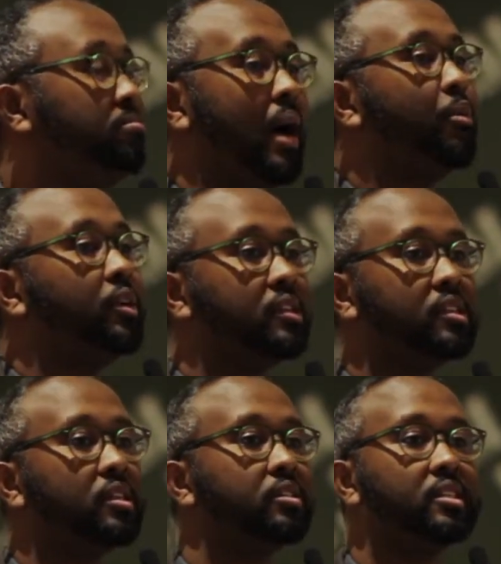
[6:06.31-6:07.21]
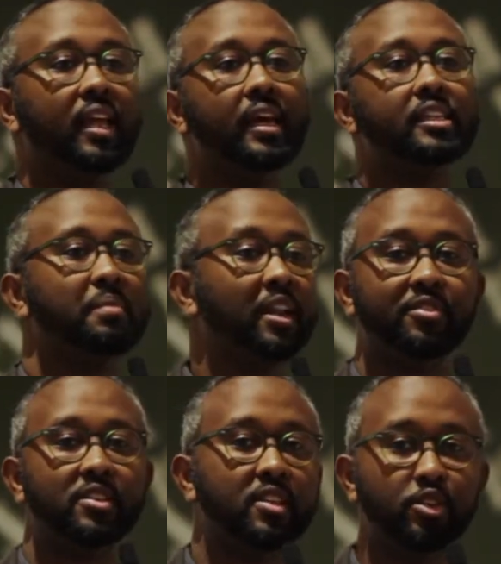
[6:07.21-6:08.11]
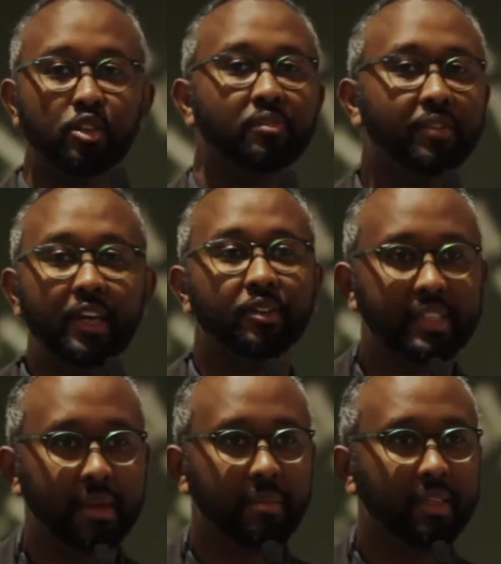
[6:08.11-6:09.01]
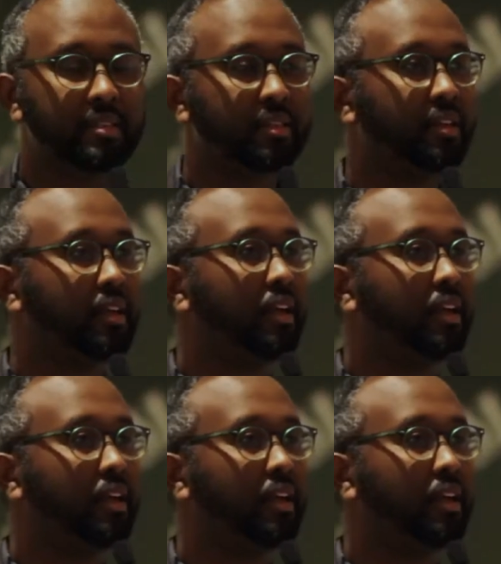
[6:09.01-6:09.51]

I would consider today's manifestation of entertainment,